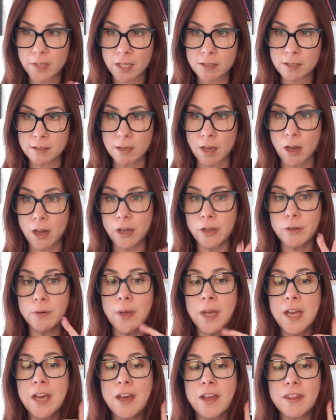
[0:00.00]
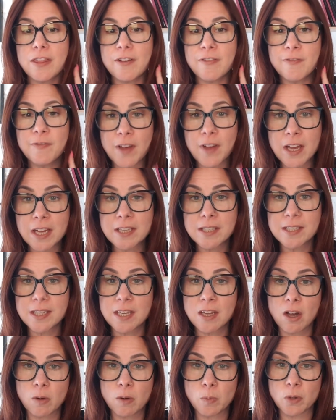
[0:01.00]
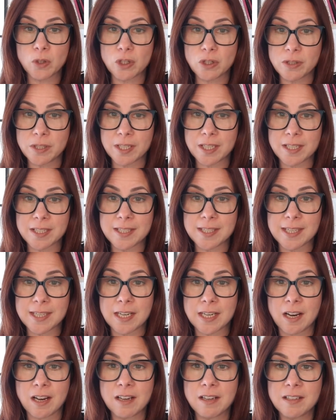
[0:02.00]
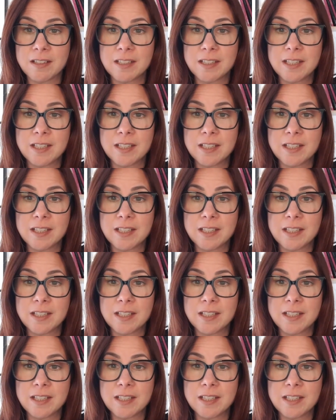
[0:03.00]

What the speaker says: So the first thing I want you to consider